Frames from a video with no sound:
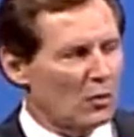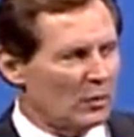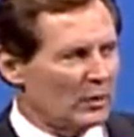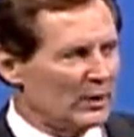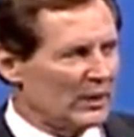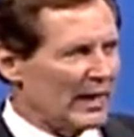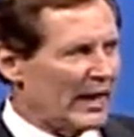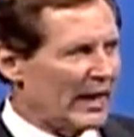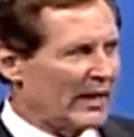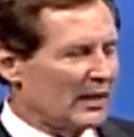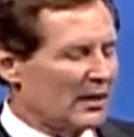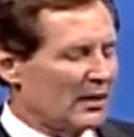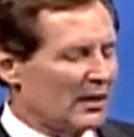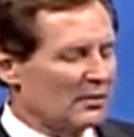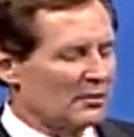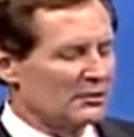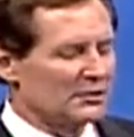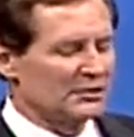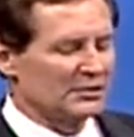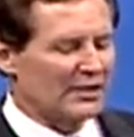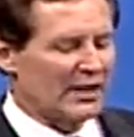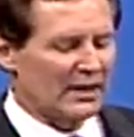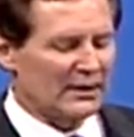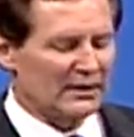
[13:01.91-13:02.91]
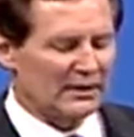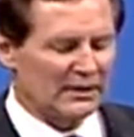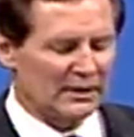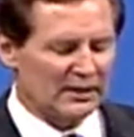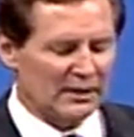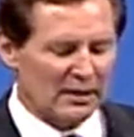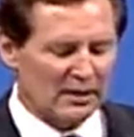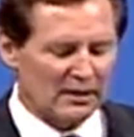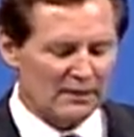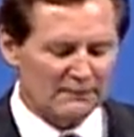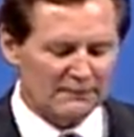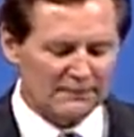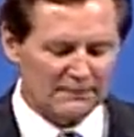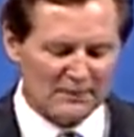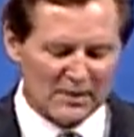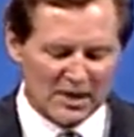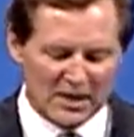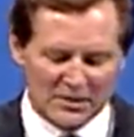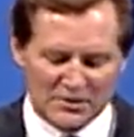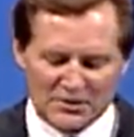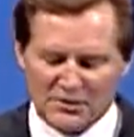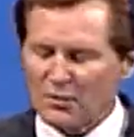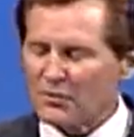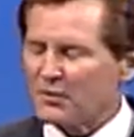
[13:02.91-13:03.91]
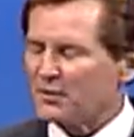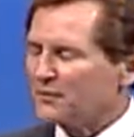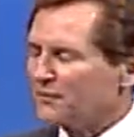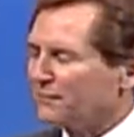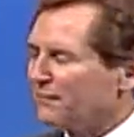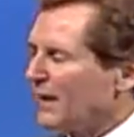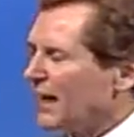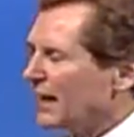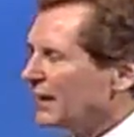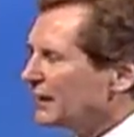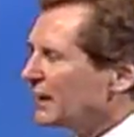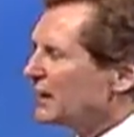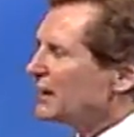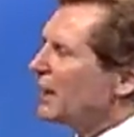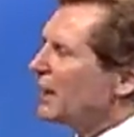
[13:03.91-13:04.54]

we lack an understanding of. So the divine can